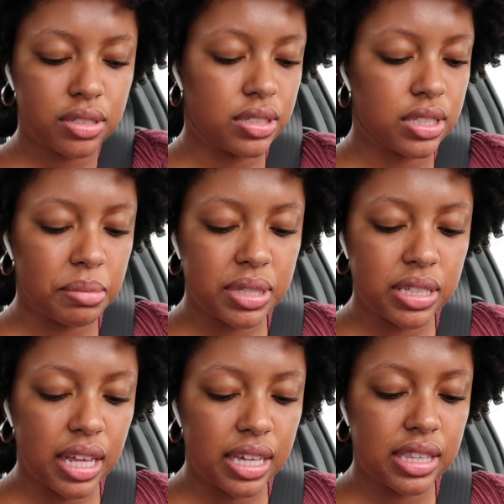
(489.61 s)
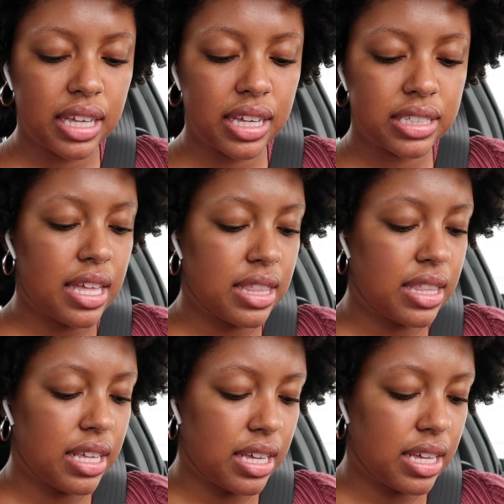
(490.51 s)
or something like that, and
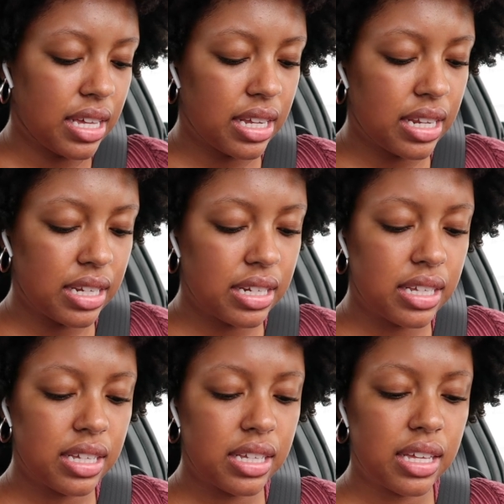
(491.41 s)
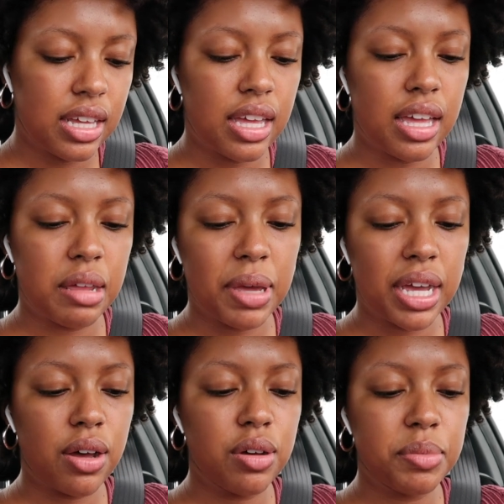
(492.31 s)
then head
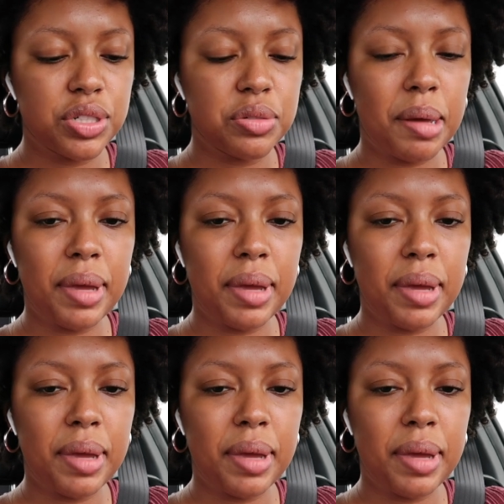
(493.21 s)
back home and do my